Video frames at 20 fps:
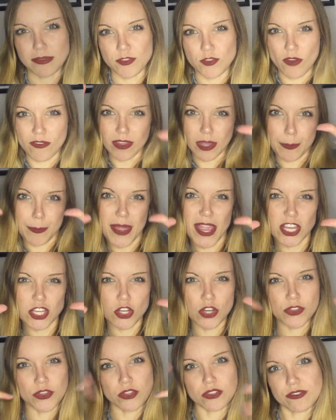if you have like a picture
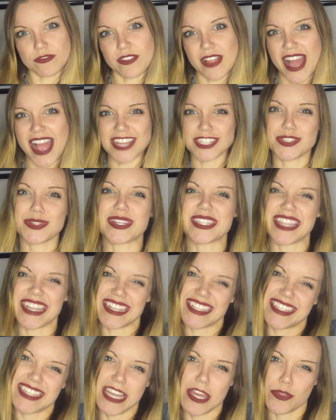and there's a flash, you can like
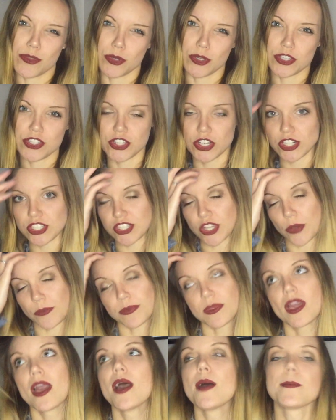see it through your shirt. So,
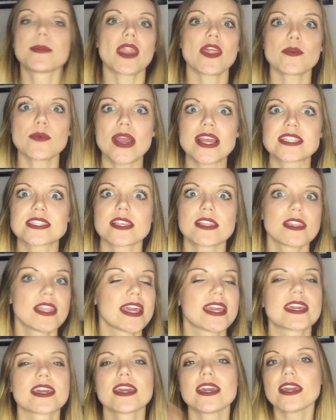but otherwise,
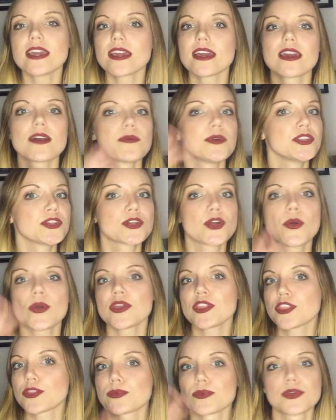like when you're
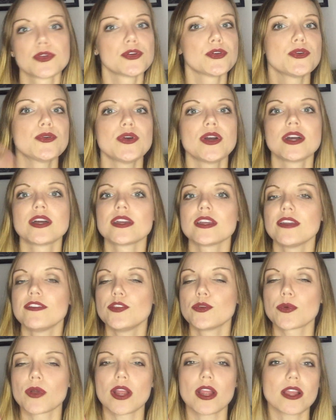going through, if
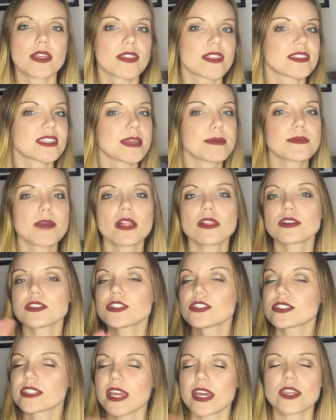you wear the same color as
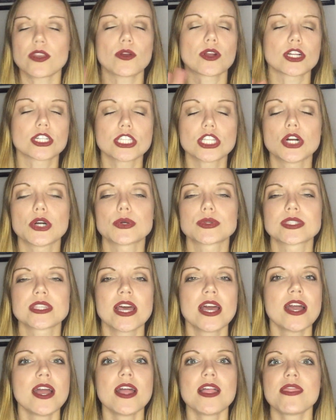your skin or close,
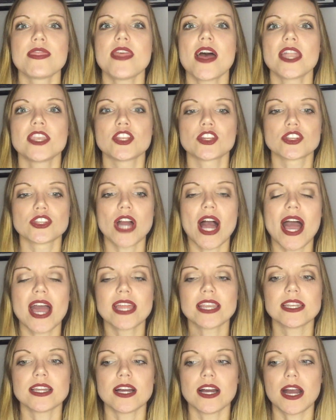then you're not
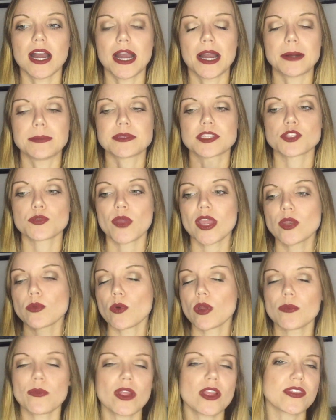swayed
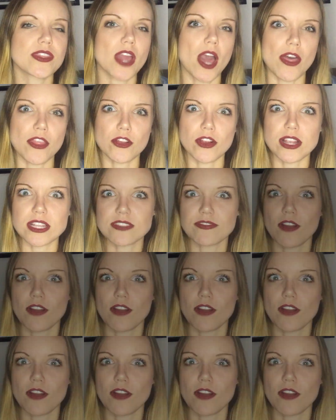one way or the other as